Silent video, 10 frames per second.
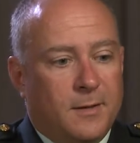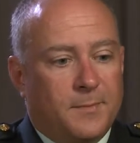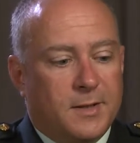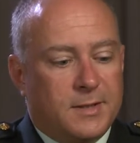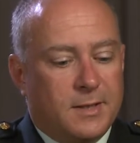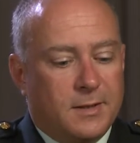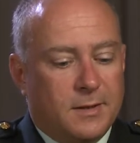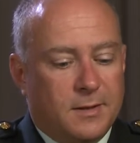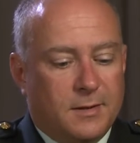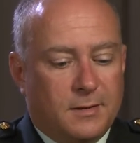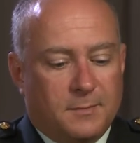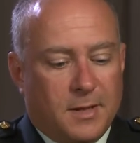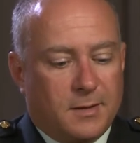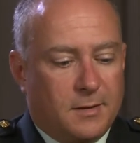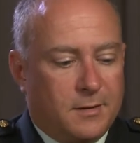But
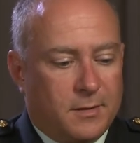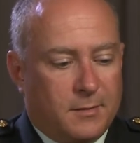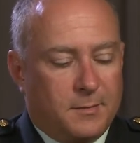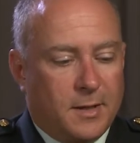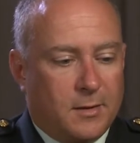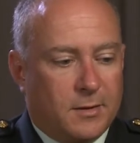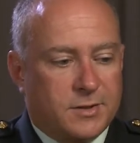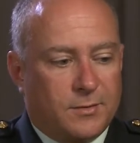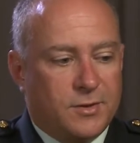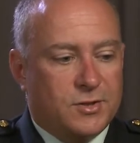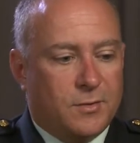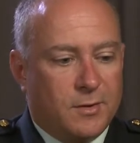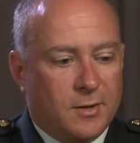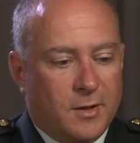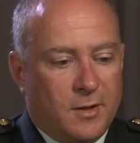make a long story
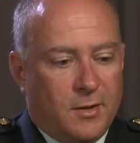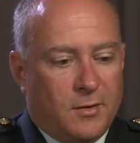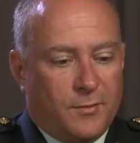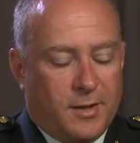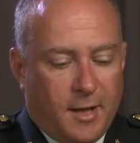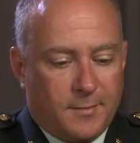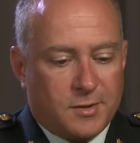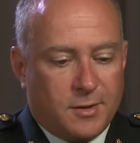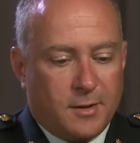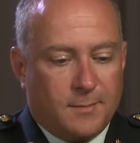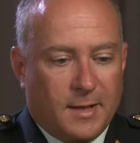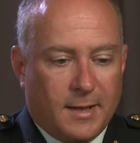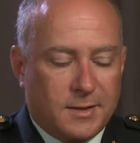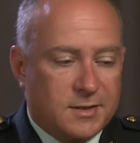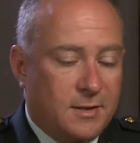short, we captured him
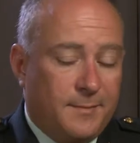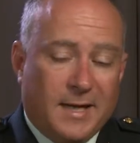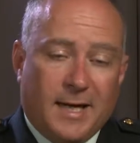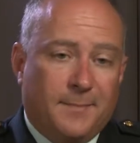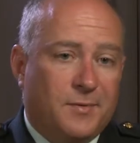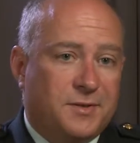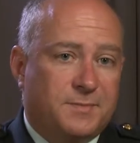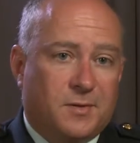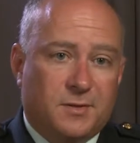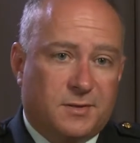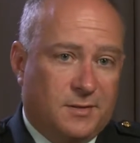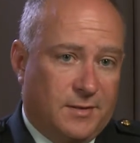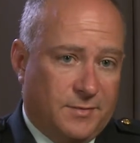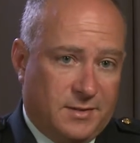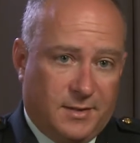and some hapless person
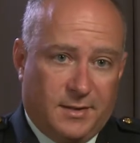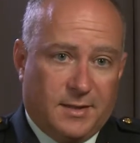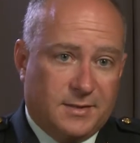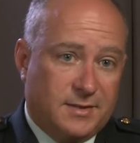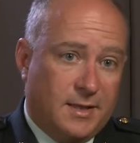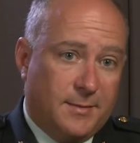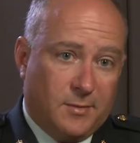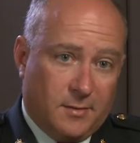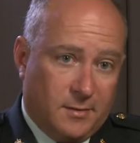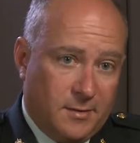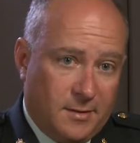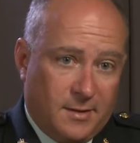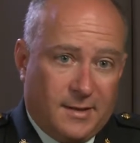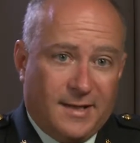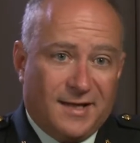that was sitting at his table,
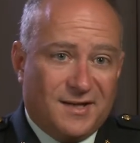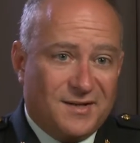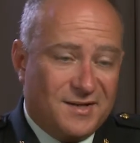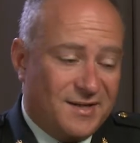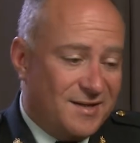and